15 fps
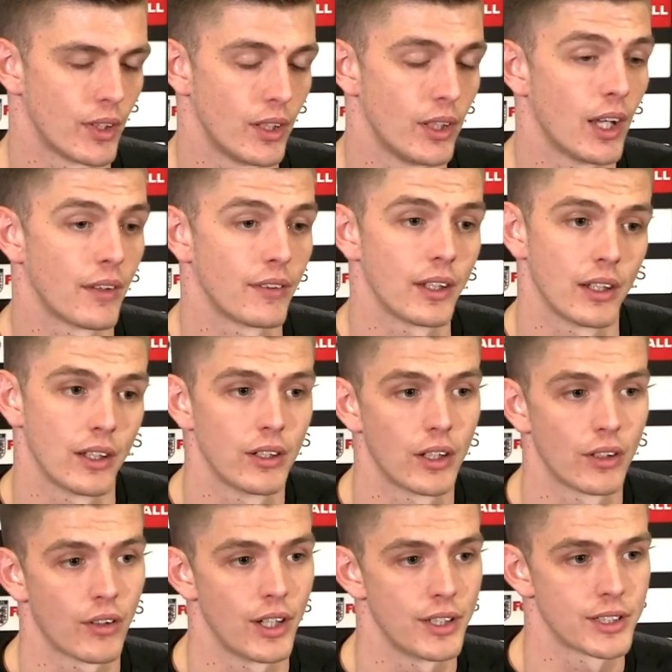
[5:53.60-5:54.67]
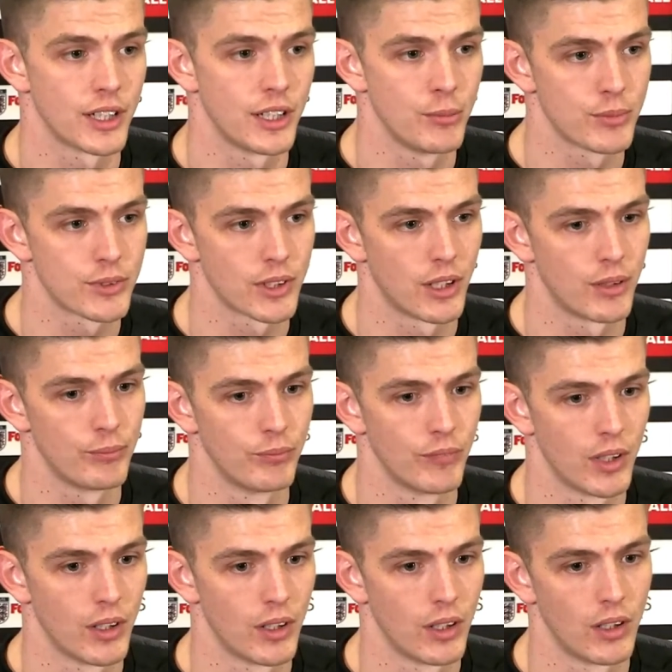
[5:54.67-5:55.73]
Yeah, I think they're, you know, great teams and
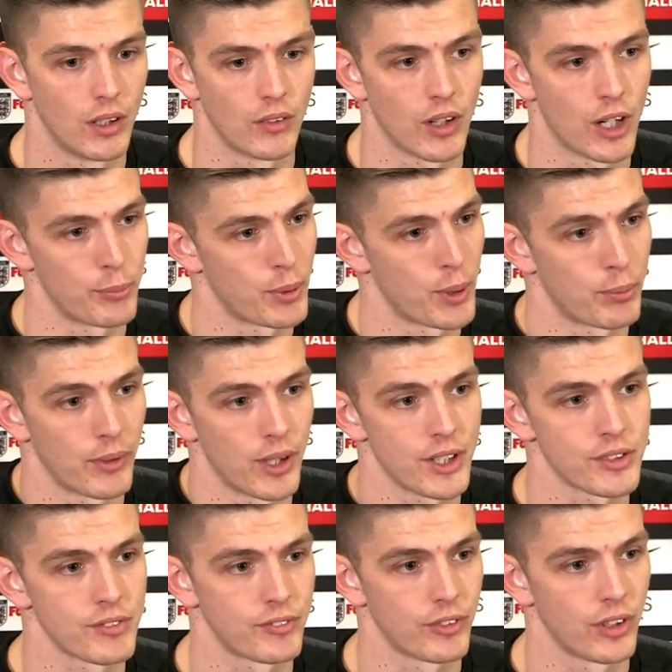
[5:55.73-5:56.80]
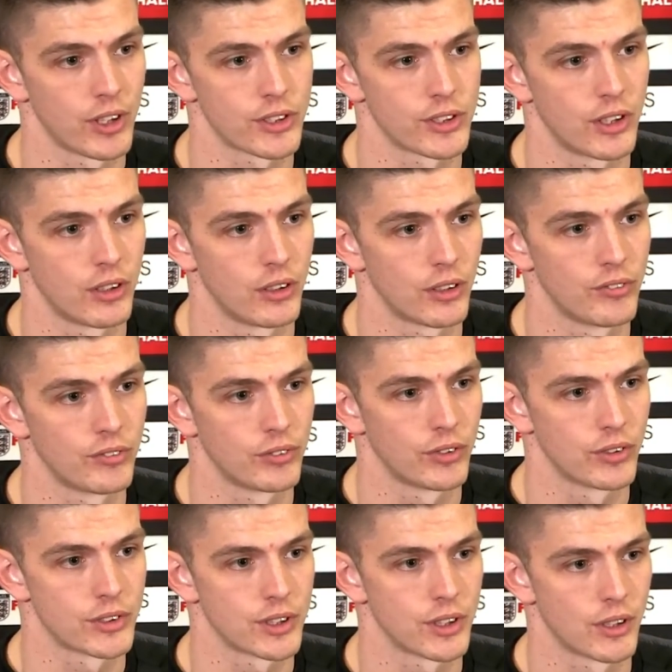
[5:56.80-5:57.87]
great preparation for us. You know, looking
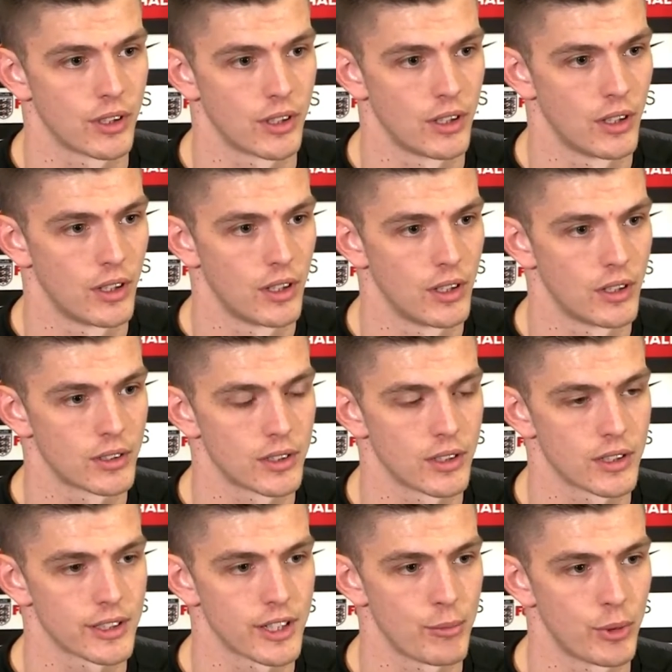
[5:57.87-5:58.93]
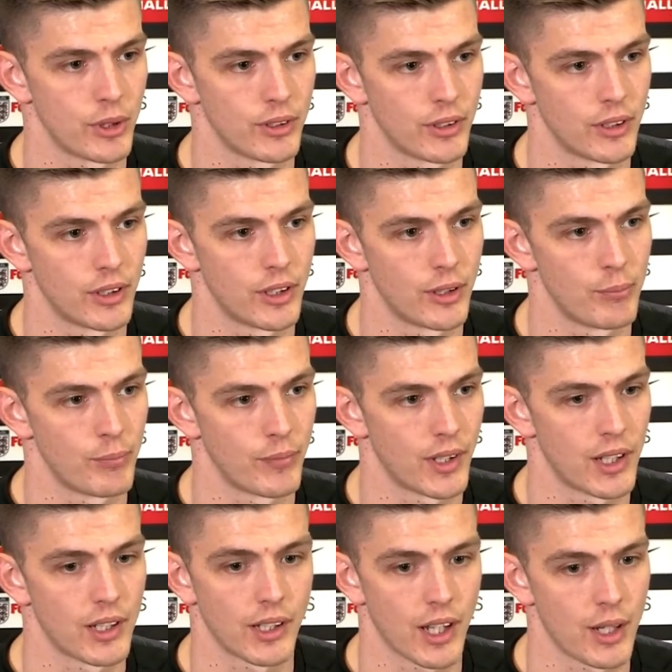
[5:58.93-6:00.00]
forward to the summer.
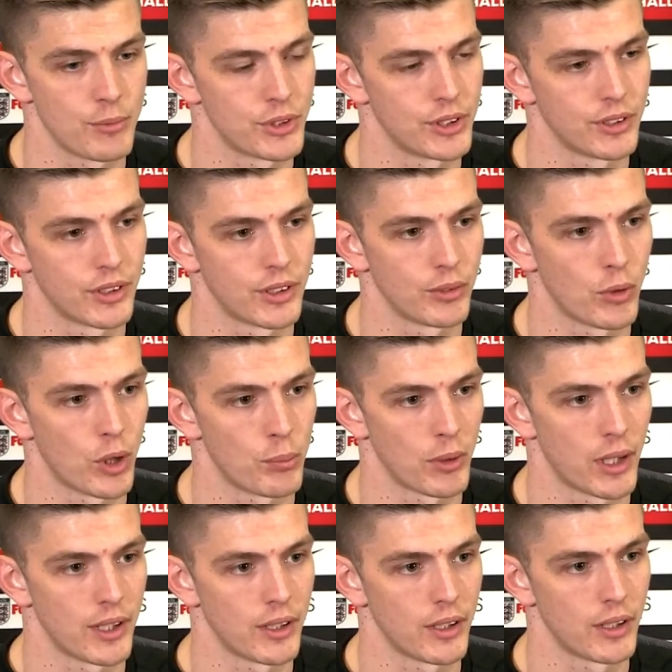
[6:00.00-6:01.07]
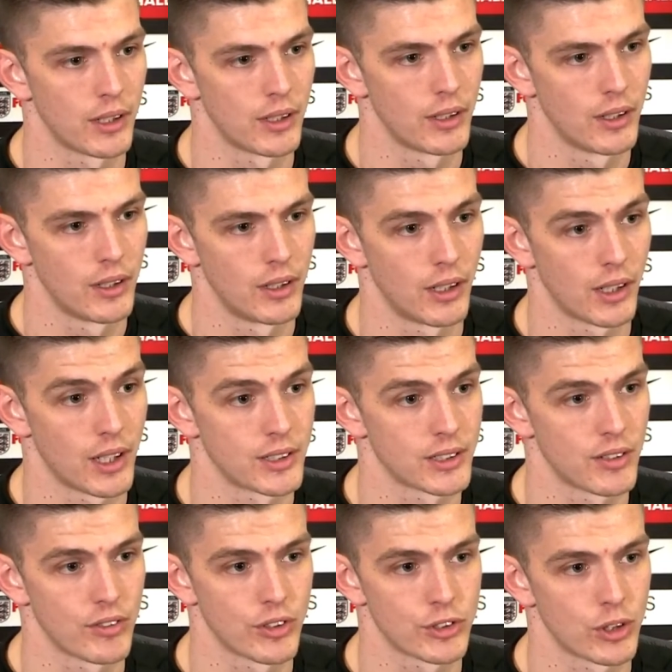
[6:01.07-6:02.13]
They're the games, you know, you want to play in
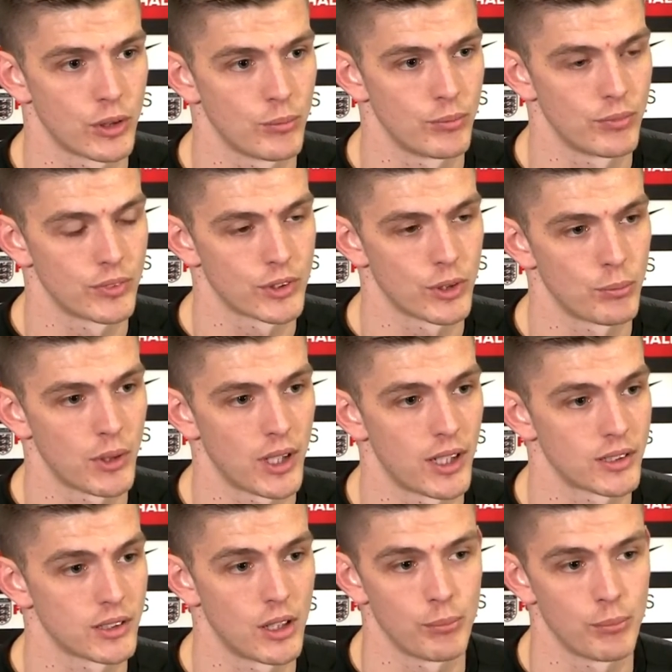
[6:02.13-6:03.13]
against other top players.